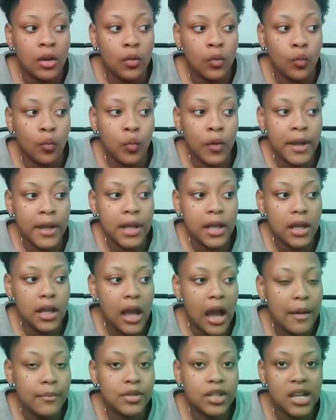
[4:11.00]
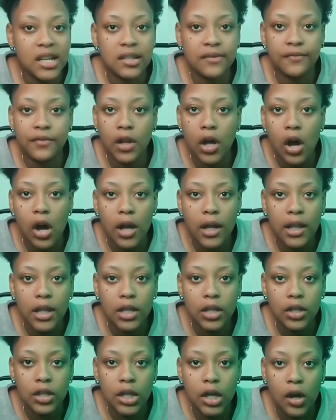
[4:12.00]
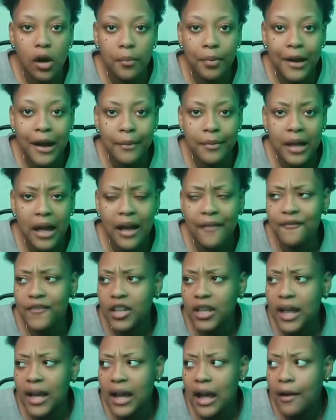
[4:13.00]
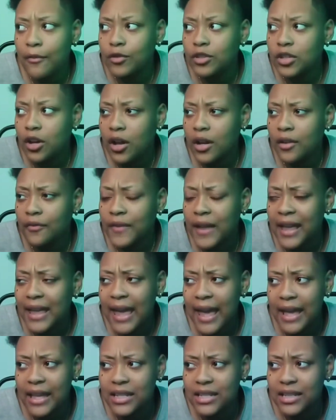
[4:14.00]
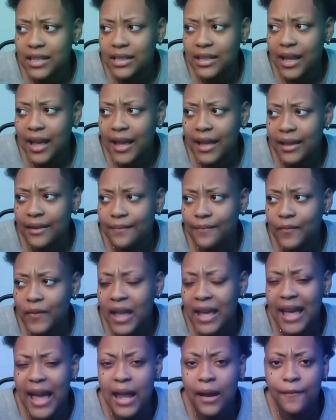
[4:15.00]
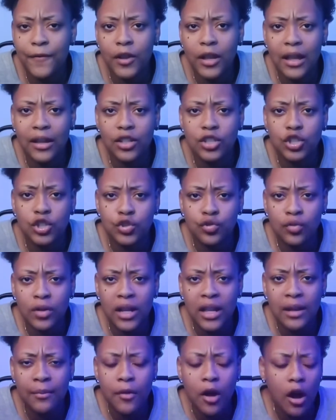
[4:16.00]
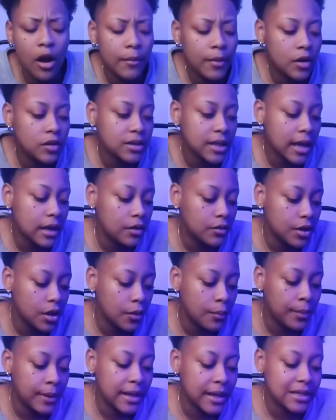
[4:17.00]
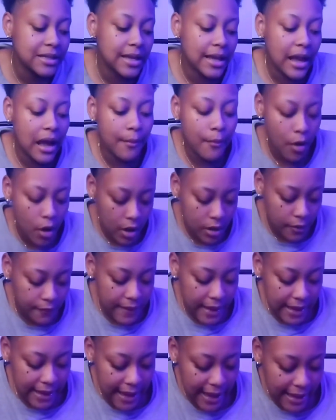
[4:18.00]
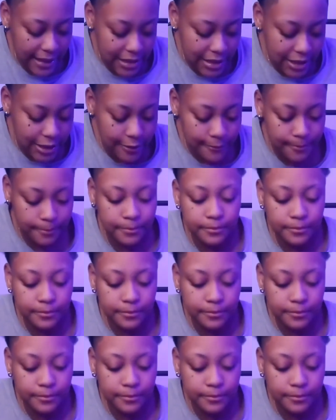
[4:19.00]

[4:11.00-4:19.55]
I'm just vlogging, you know? I feel like I was on a vacation. Like, it kind of feel like a dream almost. I don't know, but it's like I'm on a vacation